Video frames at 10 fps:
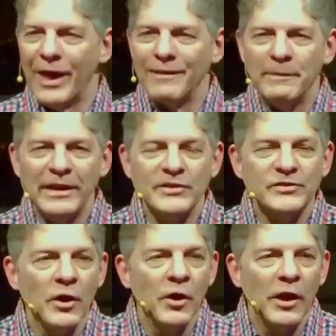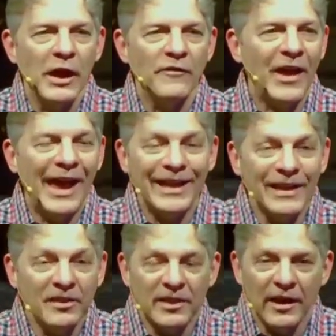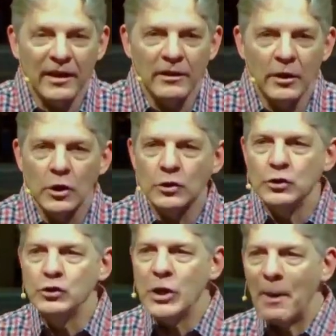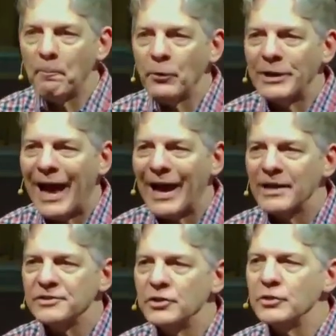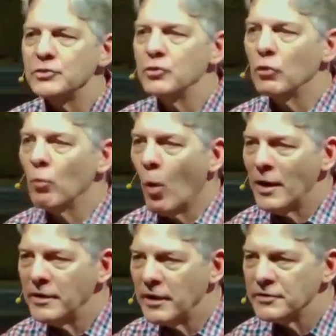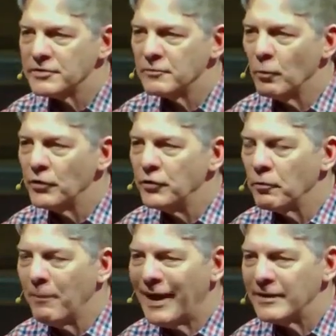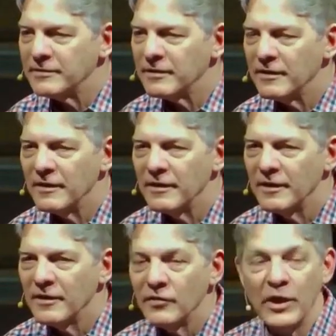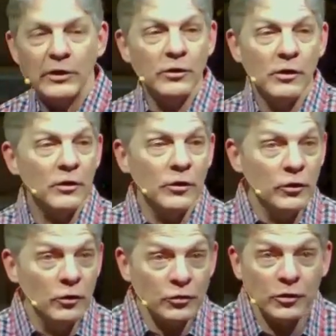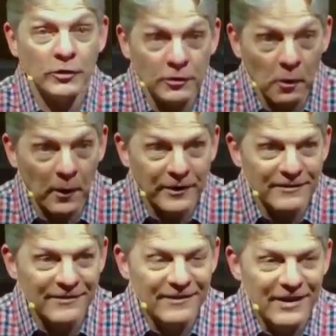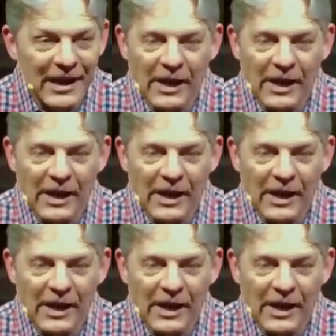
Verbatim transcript: So that means if anything jeopardizes your oneness with your mate, then you shouldn't do it.